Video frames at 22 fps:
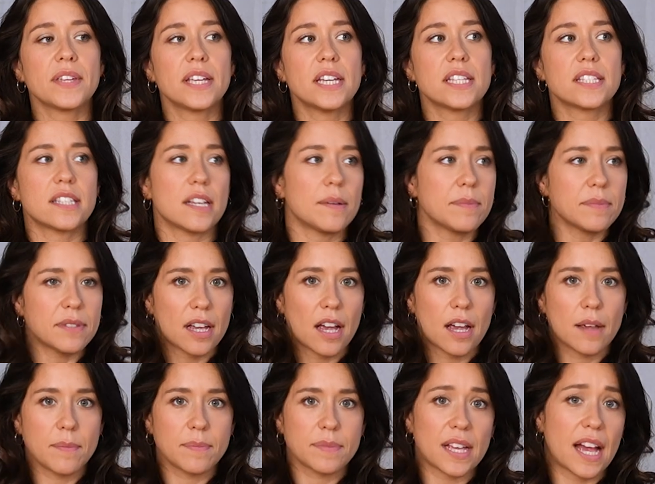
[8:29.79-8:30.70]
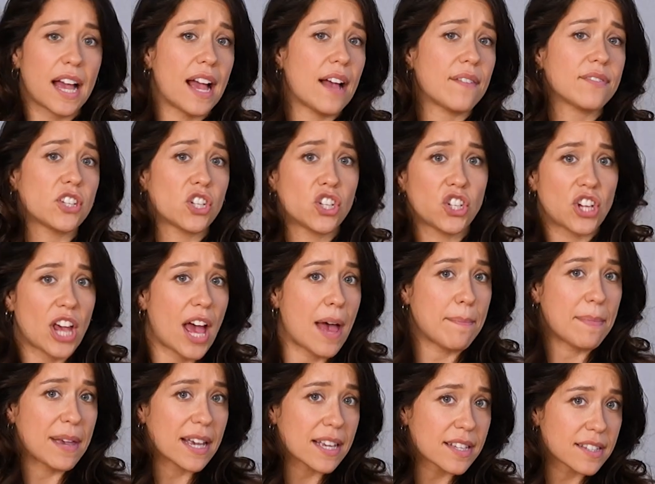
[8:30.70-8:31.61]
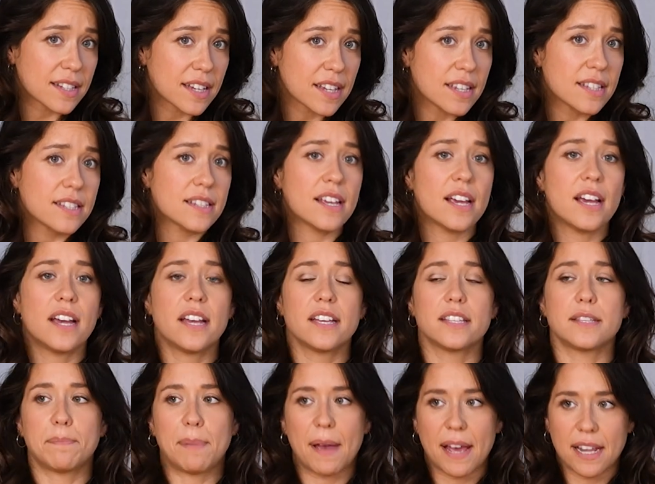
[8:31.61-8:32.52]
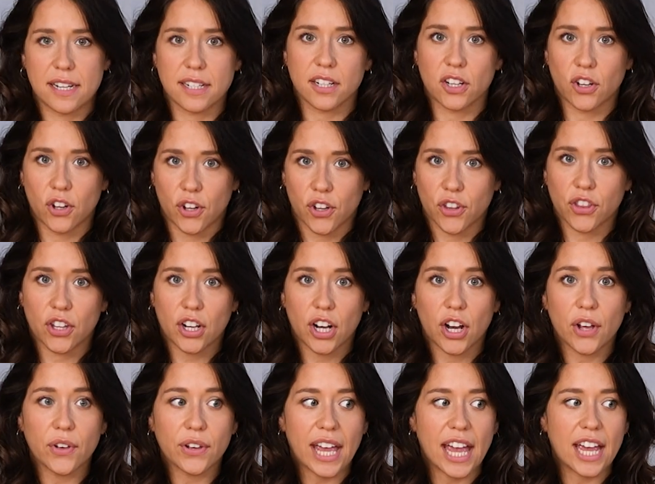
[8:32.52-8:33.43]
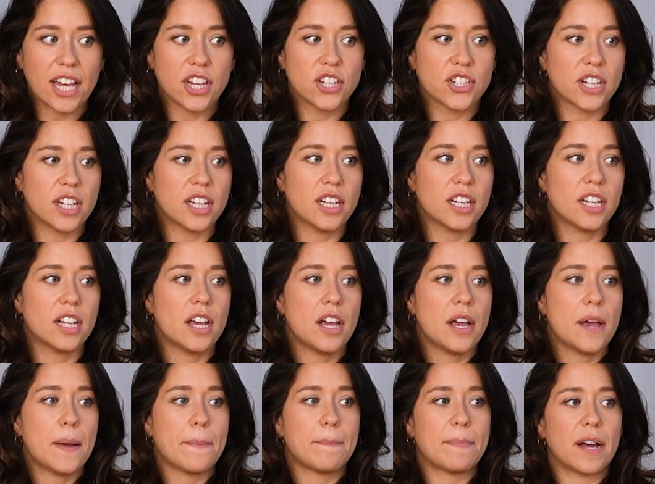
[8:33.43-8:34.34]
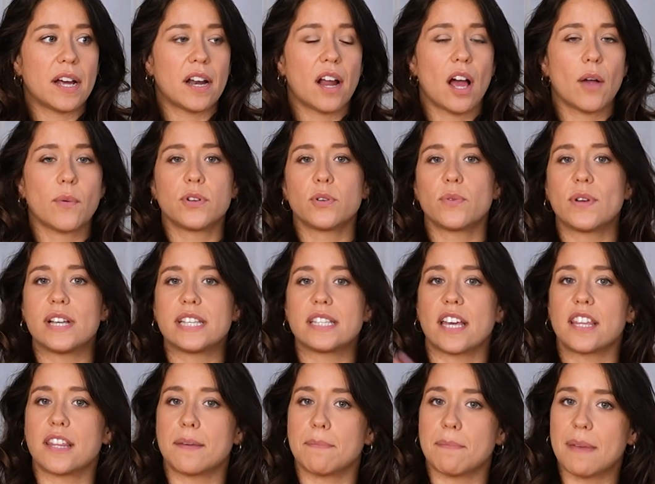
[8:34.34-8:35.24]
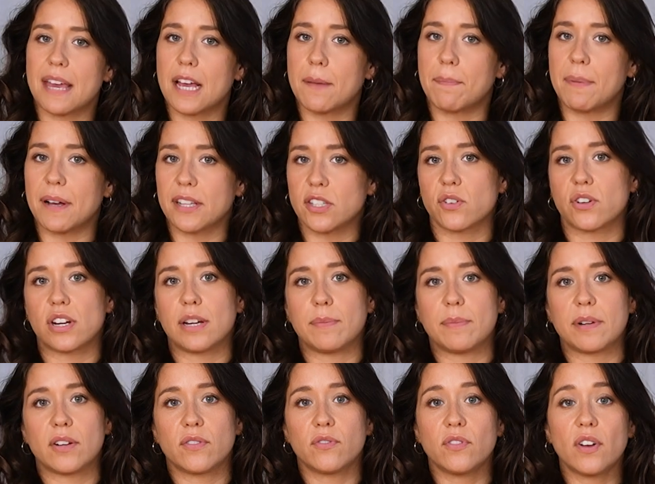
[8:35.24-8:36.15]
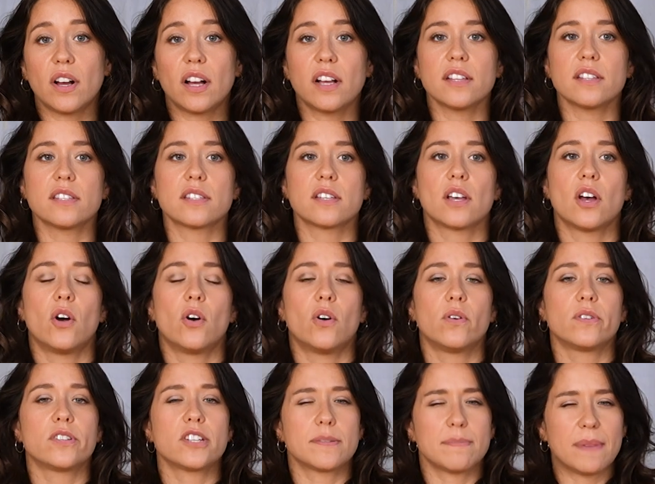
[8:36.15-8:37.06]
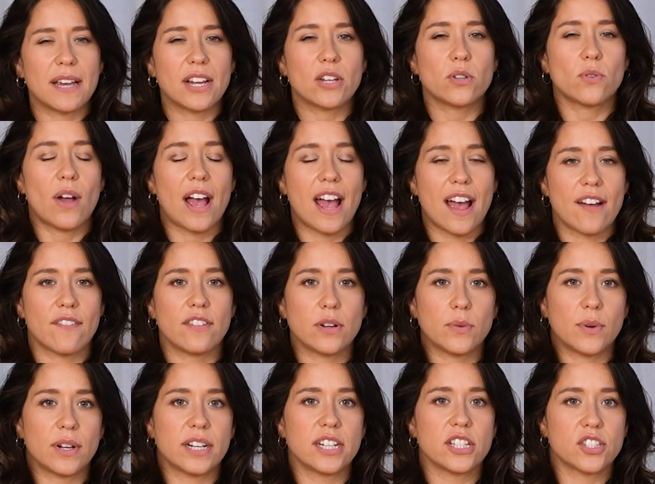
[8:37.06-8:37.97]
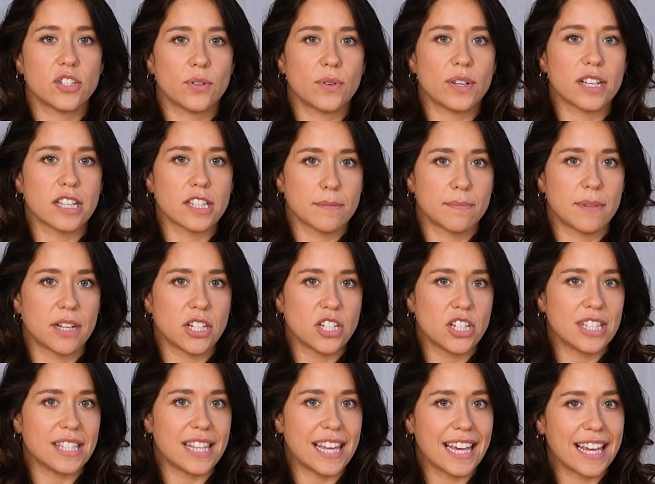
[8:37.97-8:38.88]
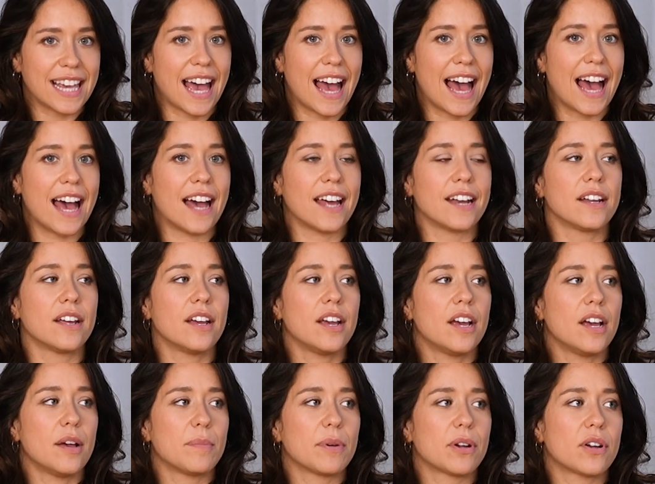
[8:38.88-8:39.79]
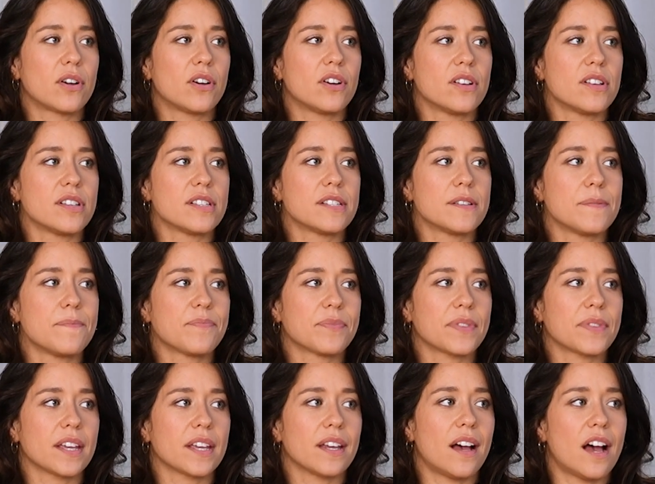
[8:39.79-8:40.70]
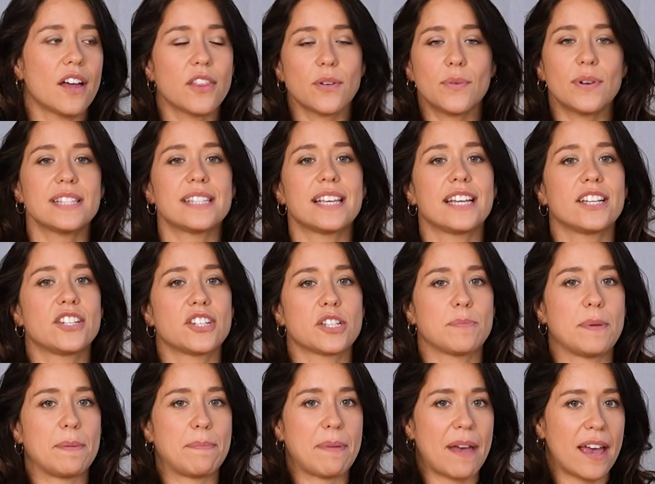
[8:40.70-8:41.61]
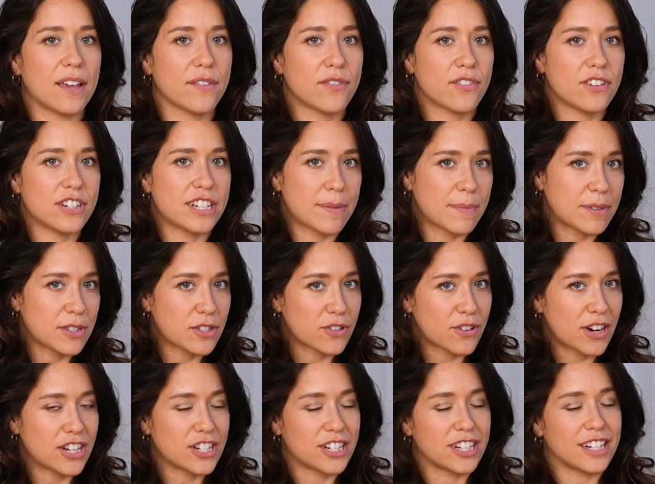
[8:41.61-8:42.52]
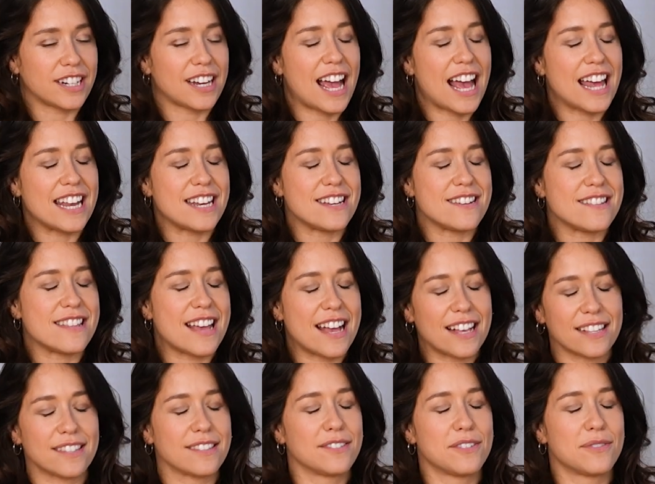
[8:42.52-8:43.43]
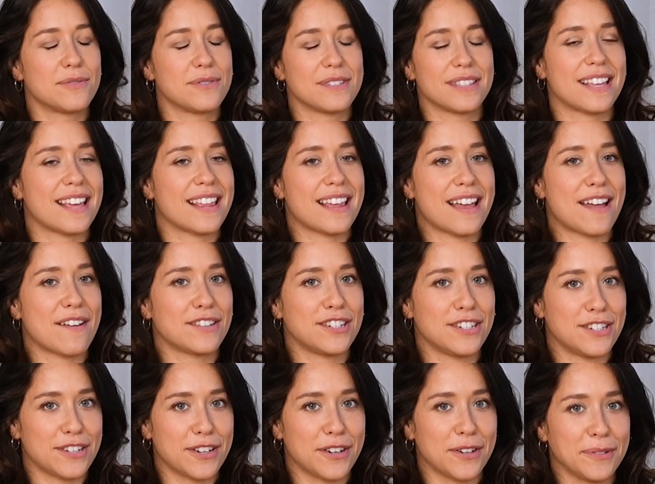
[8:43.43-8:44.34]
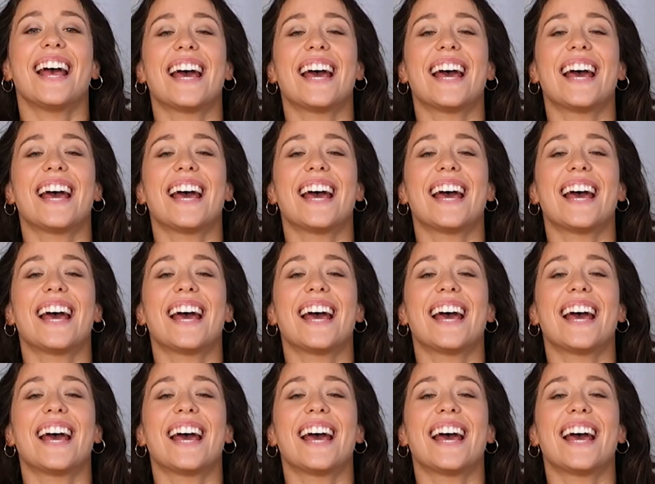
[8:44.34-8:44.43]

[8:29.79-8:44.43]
Sometimes I have to share mixers depending on the location, but I would always either make buttercream in advance or just make sure everyone is doing as much as they can, because otherwise they'd just be paying for a demonstration, and that's not what they're there to do.